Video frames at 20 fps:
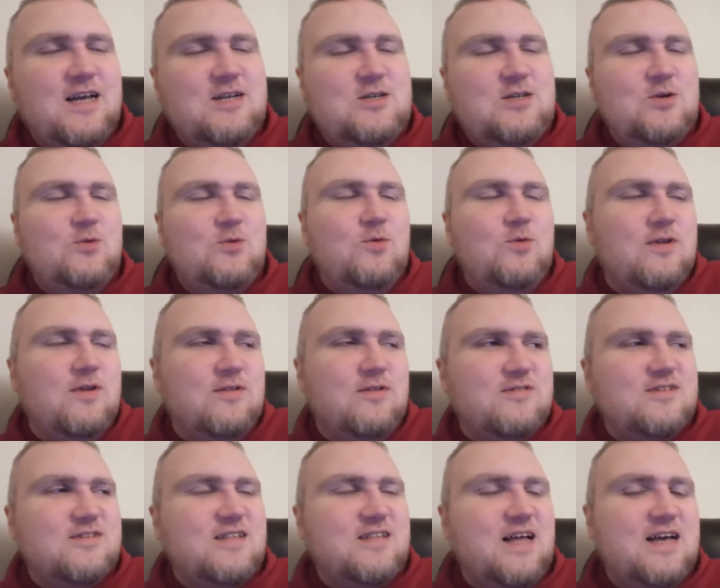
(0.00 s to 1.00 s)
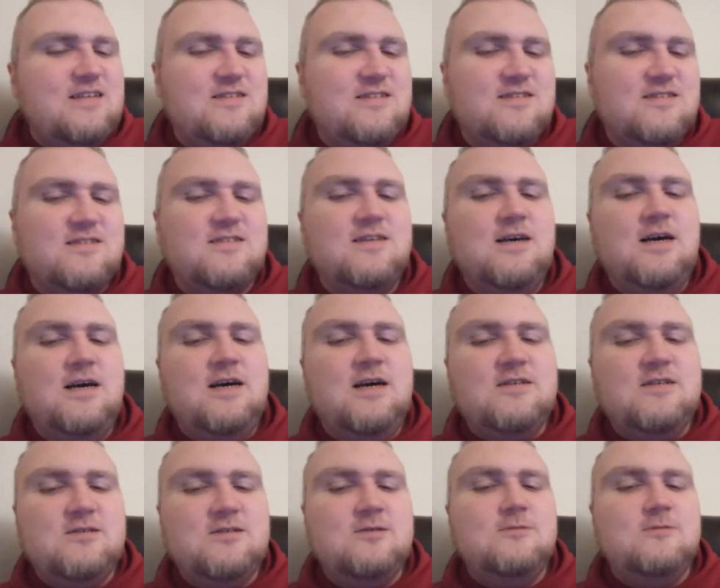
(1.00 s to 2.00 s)
and do one of those classes.
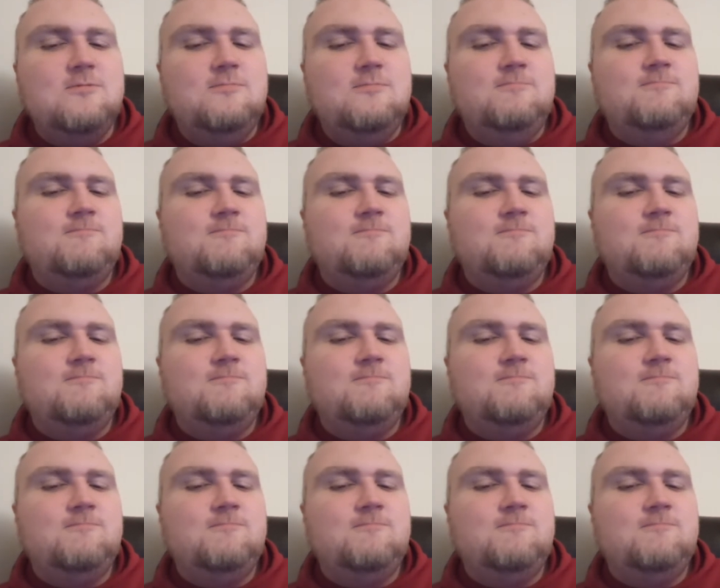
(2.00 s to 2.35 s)
So